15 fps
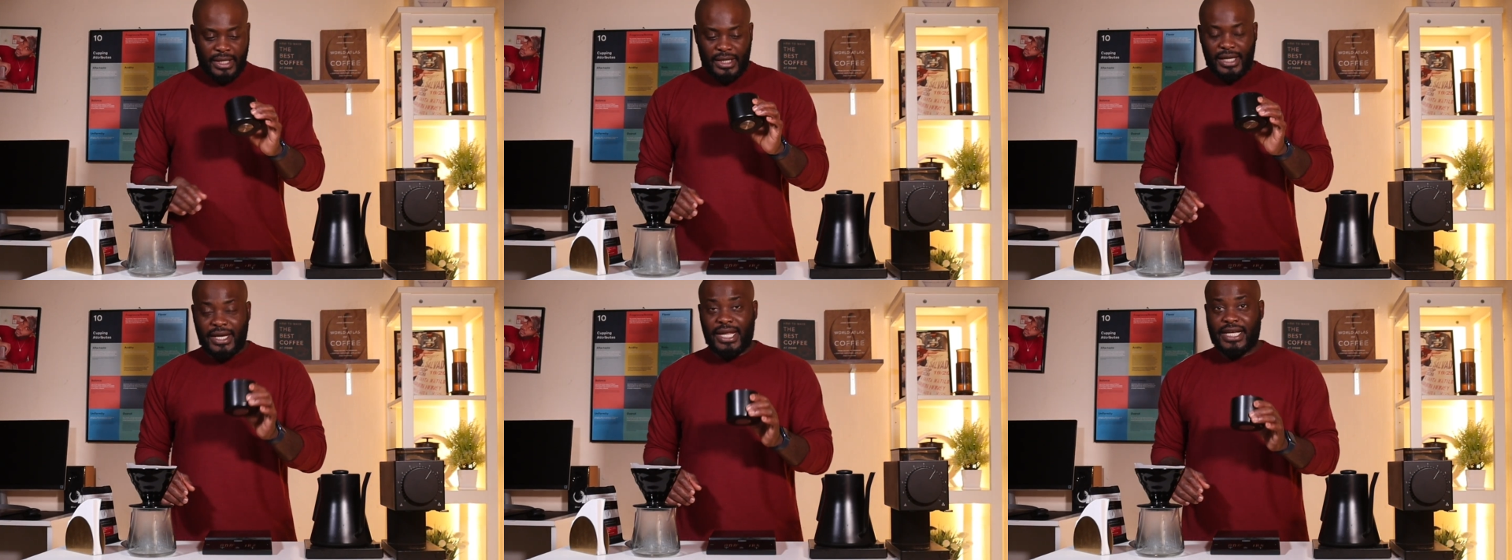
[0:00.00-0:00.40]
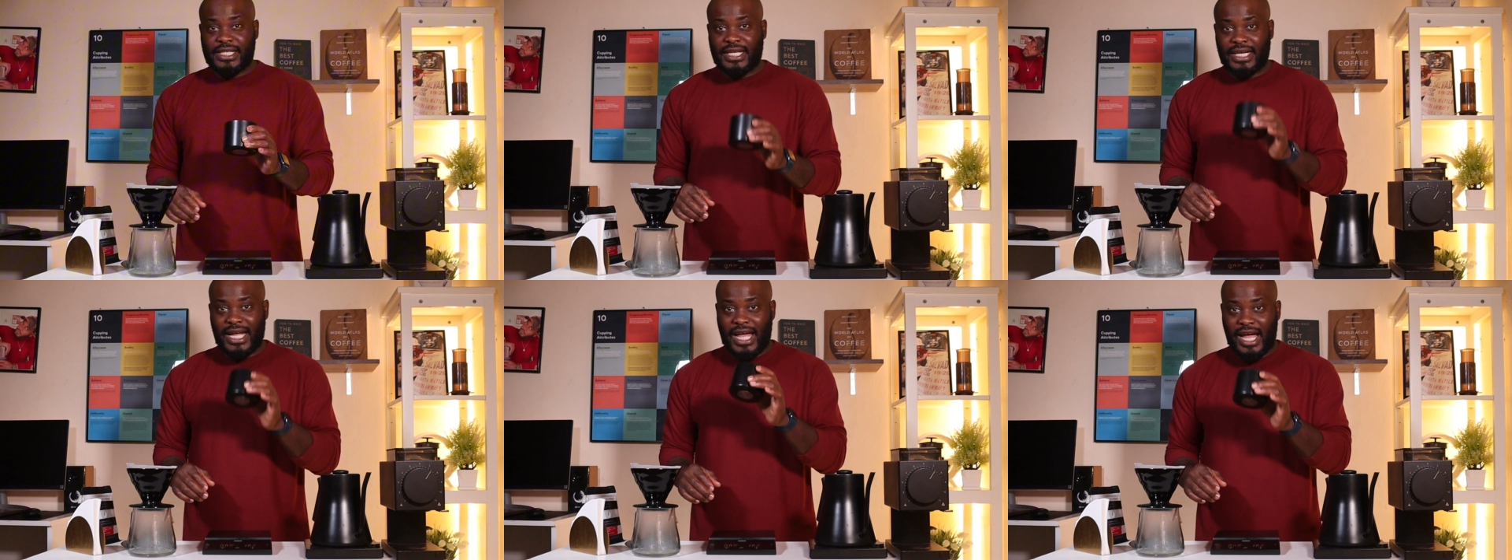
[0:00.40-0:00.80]
The next
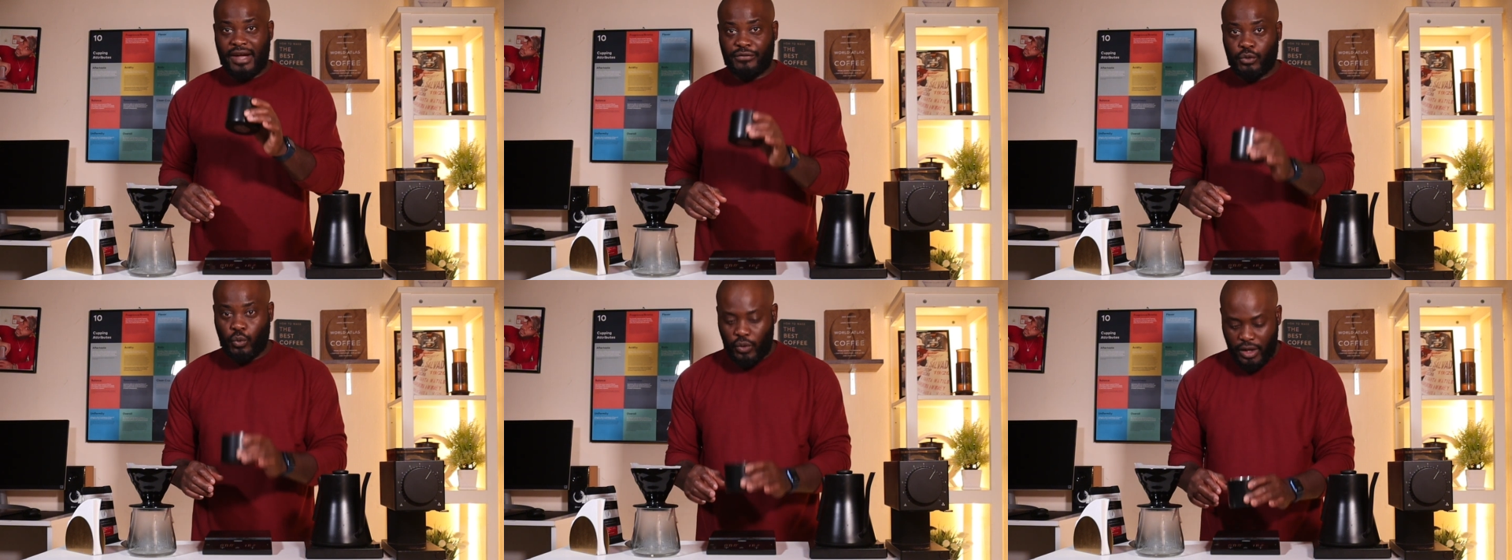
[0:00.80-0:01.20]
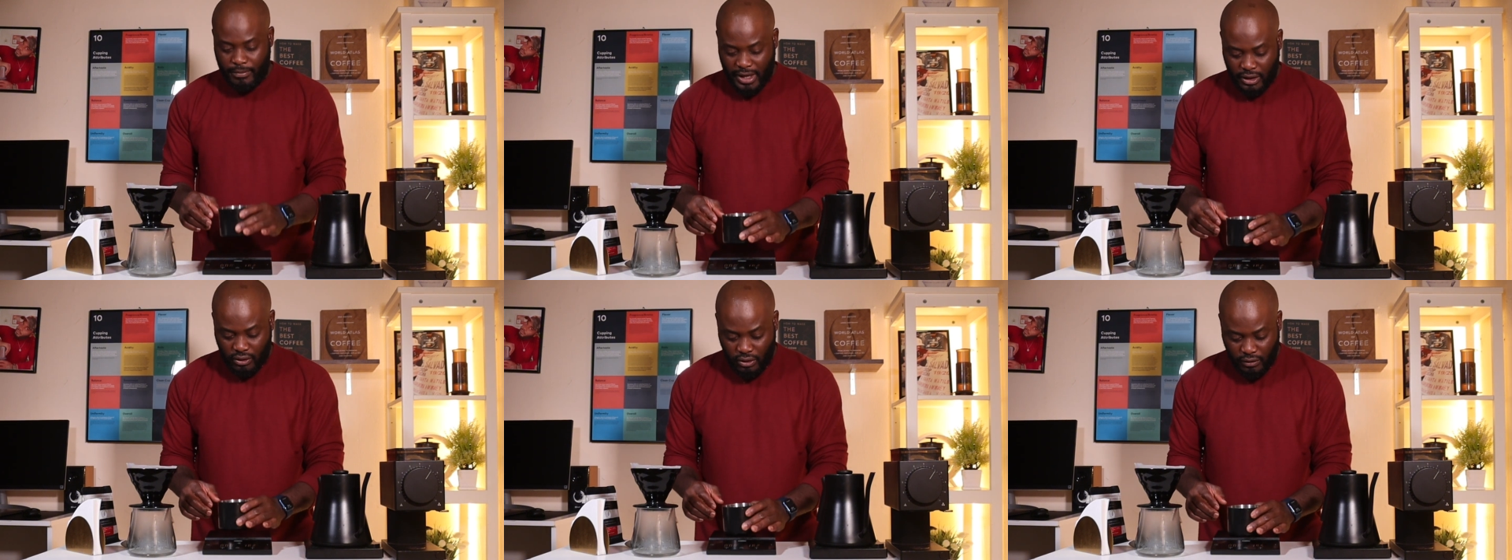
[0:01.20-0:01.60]
thing, I have to weigh
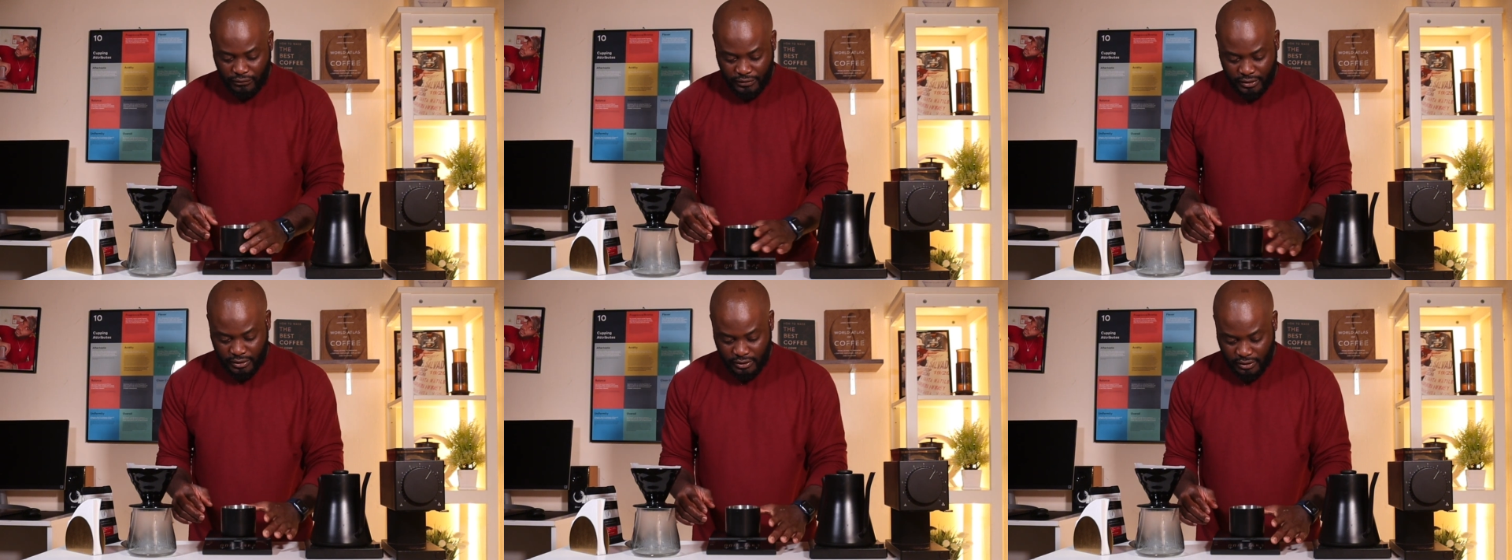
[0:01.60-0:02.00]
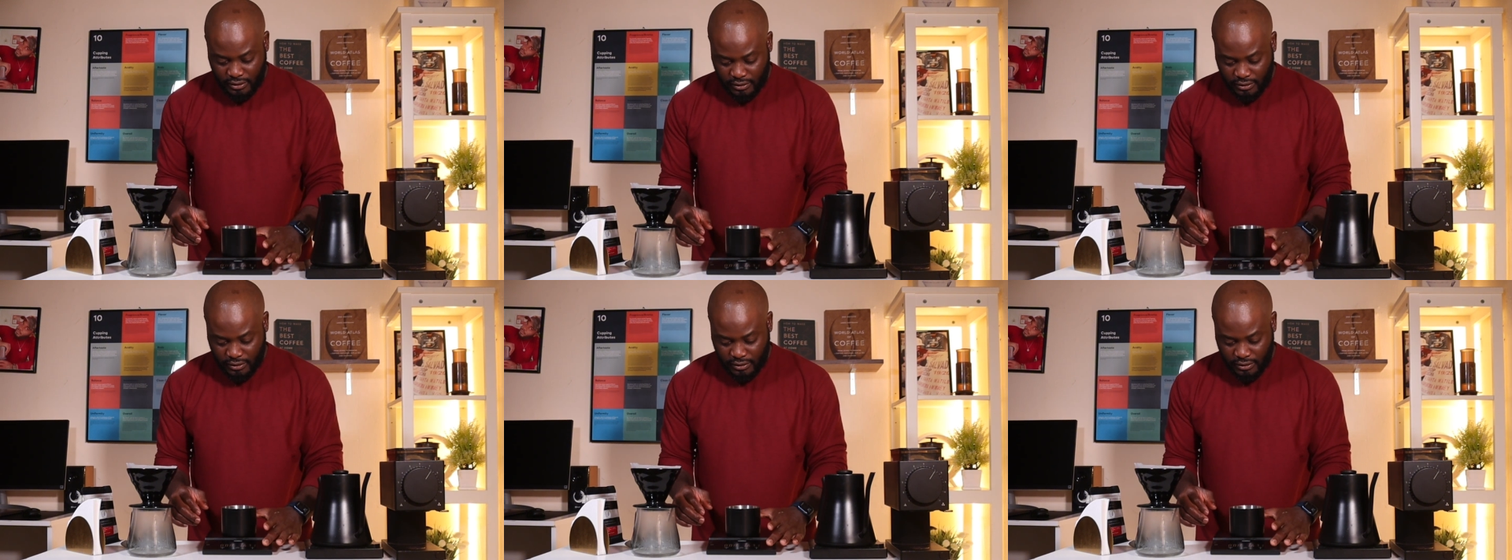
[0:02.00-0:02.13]
my coffee.